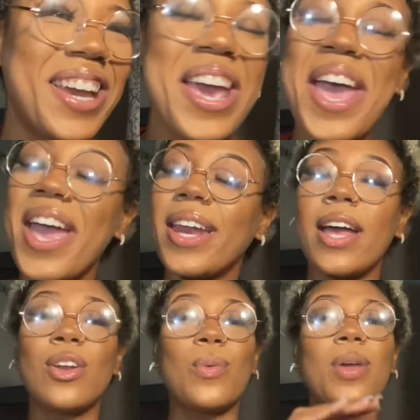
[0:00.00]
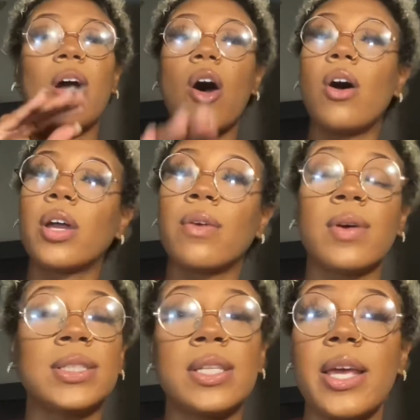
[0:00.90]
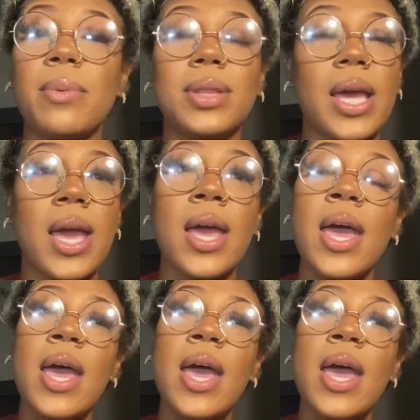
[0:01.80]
And I know we all can resonate with that.